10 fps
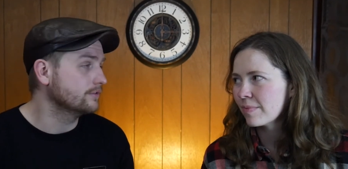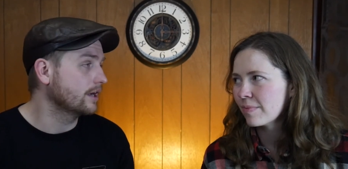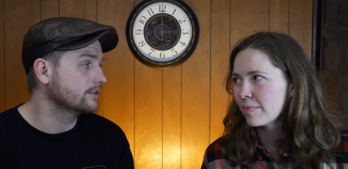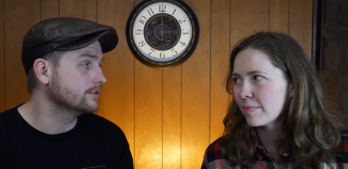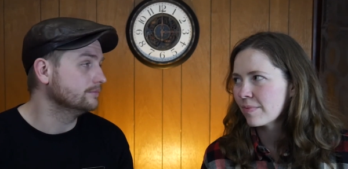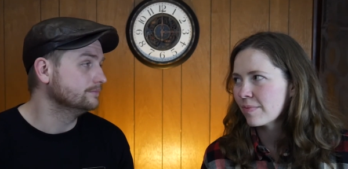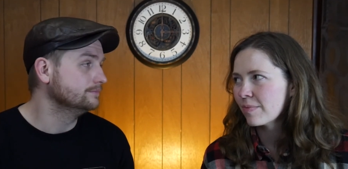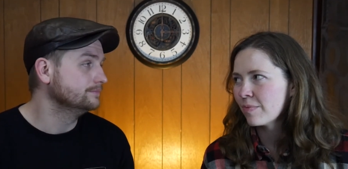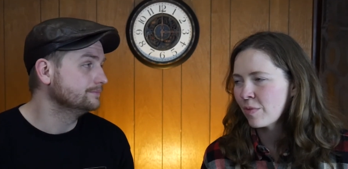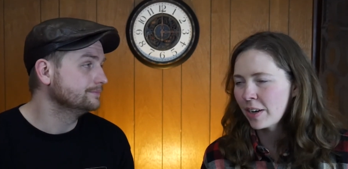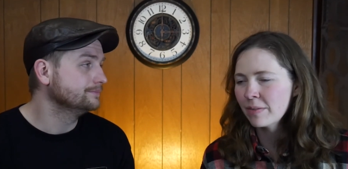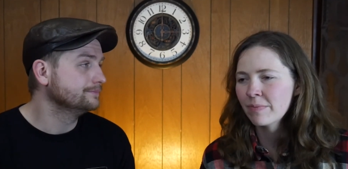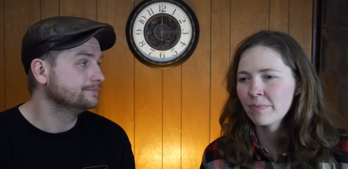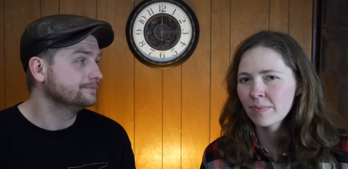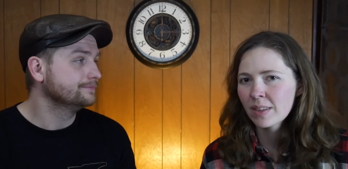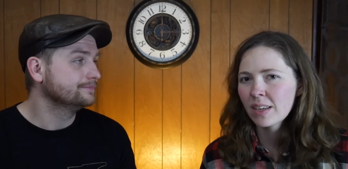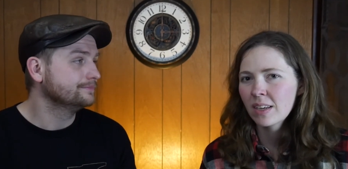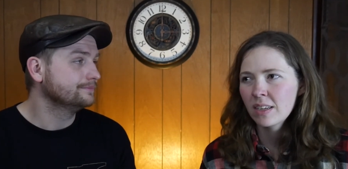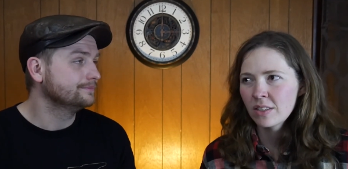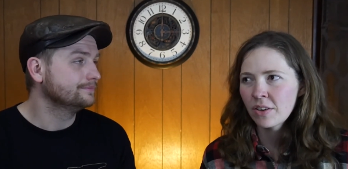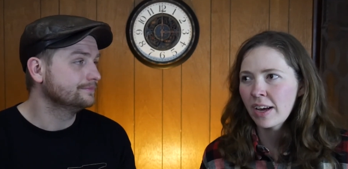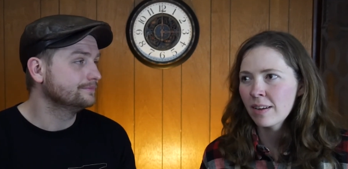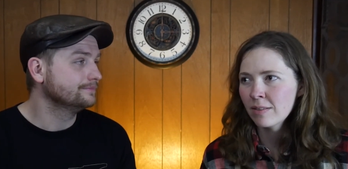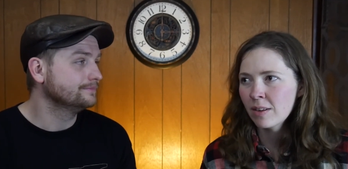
Speaker 1: direction.
Speaker 2: Right. So yeah.